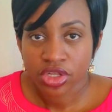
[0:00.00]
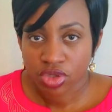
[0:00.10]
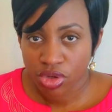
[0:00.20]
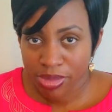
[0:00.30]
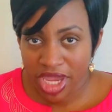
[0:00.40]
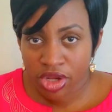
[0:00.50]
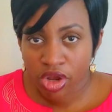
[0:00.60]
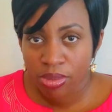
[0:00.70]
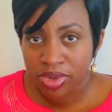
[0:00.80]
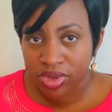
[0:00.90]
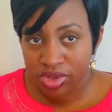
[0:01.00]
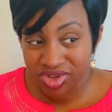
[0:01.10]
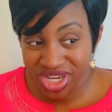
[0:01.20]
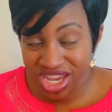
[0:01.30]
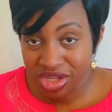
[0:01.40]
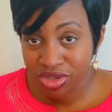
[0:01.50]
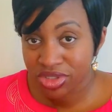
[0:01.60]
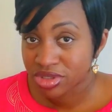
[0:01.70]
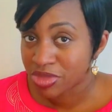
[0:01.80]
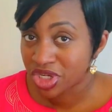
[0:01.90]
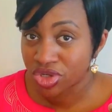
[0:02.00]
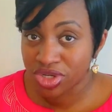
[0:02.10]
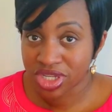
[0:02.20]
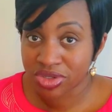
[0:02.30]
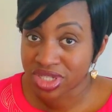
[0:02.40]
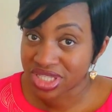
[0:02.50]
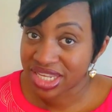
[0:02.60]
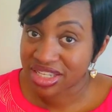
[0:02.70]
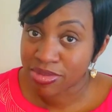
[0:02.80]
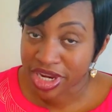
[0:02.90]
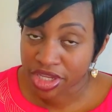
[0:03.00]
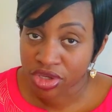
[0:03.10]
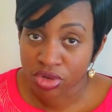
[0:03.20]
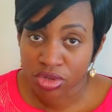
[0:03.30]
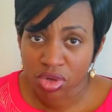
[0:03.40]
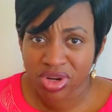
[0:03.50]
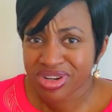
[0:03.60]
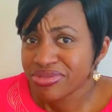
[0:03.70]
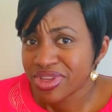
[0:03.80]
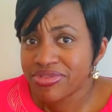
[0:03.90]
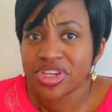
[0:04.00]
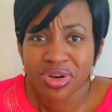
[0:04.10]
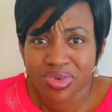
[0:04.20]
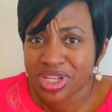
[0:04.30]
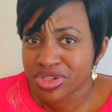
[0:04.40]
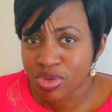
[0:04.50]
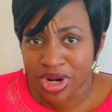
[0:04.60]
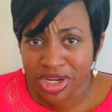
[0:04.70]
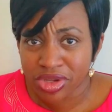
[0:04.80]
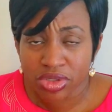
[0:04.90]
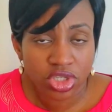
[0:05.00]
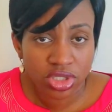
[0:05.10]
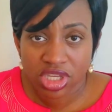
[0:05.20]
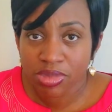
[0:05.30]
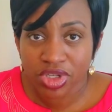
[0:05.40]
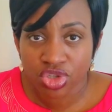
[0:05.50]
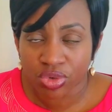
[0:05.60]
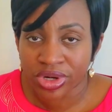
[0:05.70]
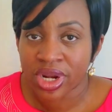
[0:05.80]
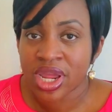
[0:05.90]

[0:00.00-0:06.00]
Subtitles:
So your makeup, your nails, make sure your nails is nicely manicured, or if you're not really into manicures, just keep it short.